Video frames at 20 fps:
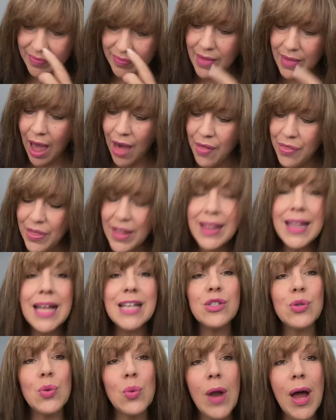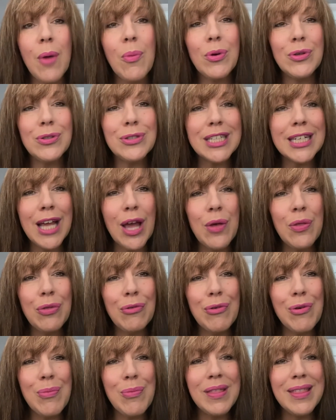I think that's all I want to go
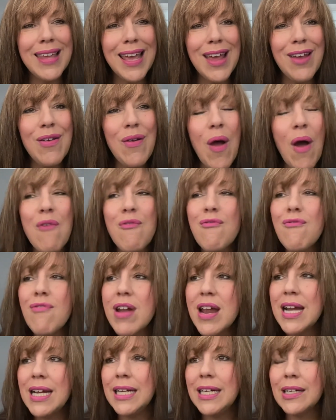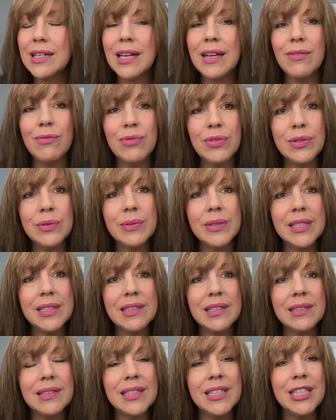through with you. Really looking forward
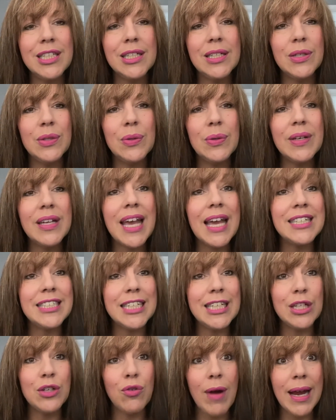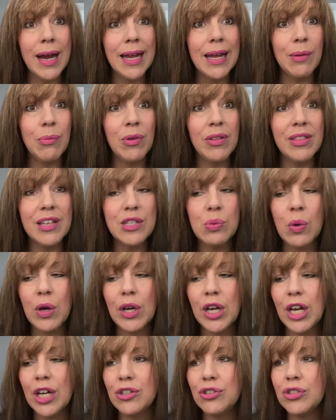to getting cracking with this
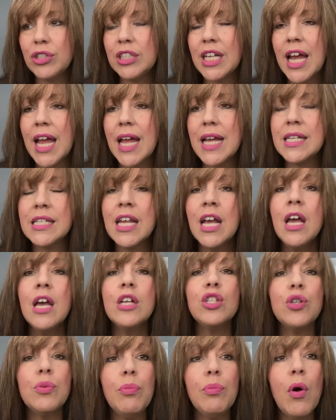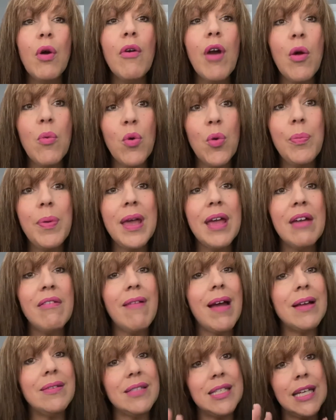100 days. Tomorrow will be
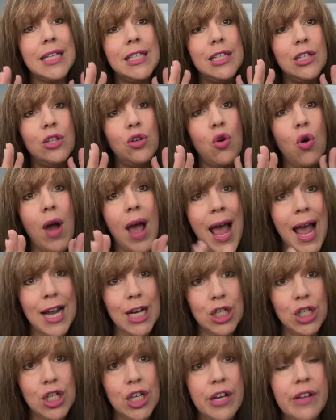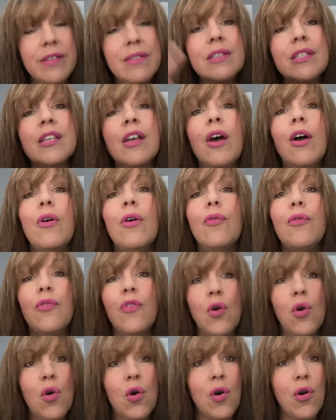around setting your actions
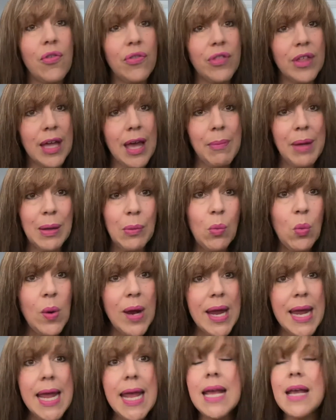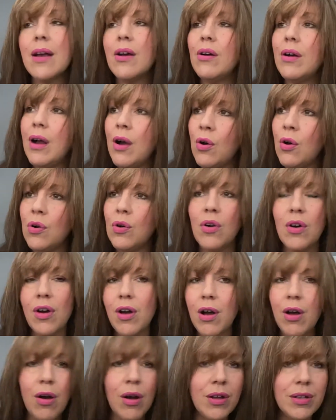for the coming week
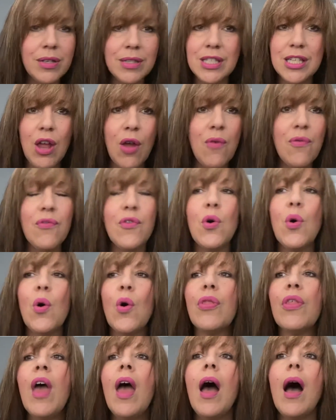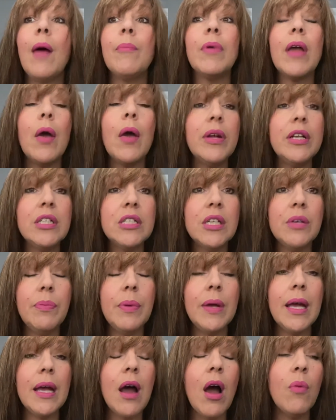or so forth. I'm going to
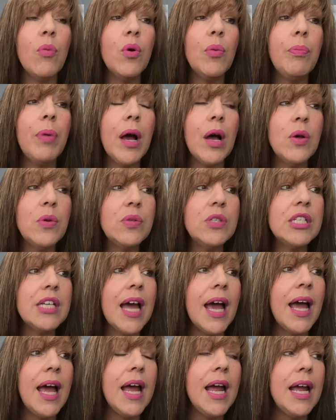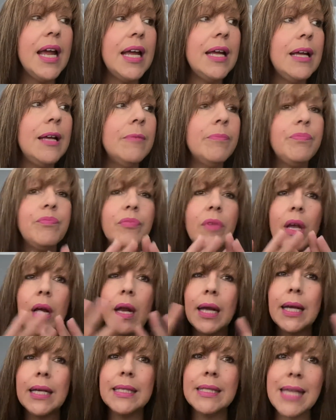be, I will post a
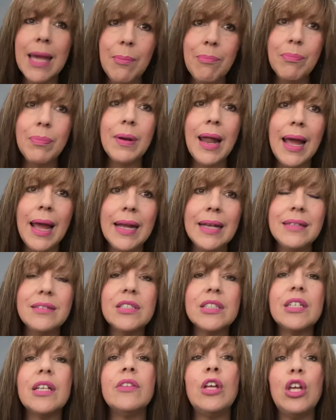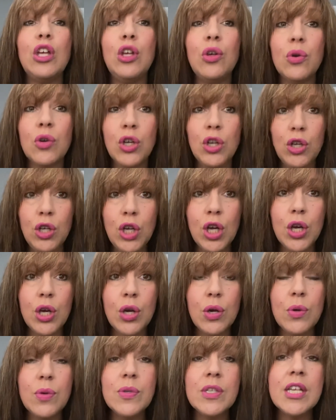like a template that you can
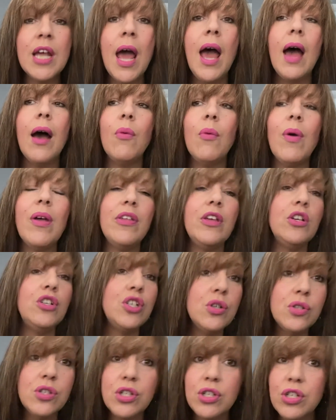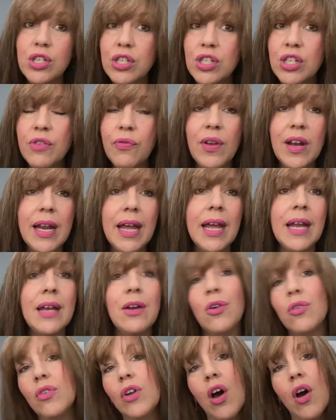use and whether you choose to, to fill it in
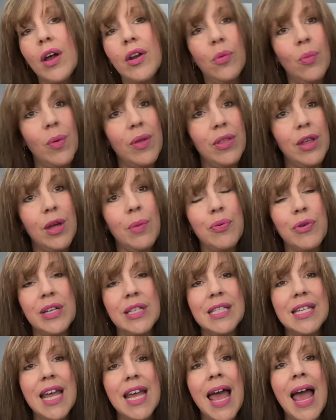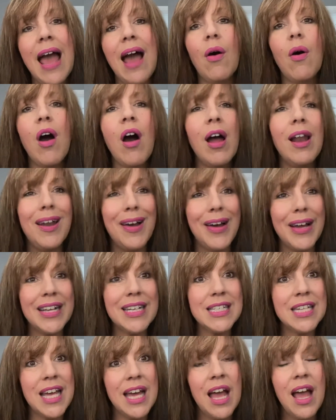online or whether you print it out i
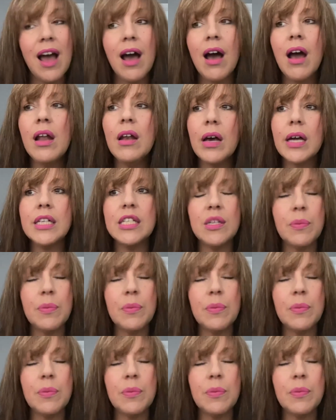like to i like to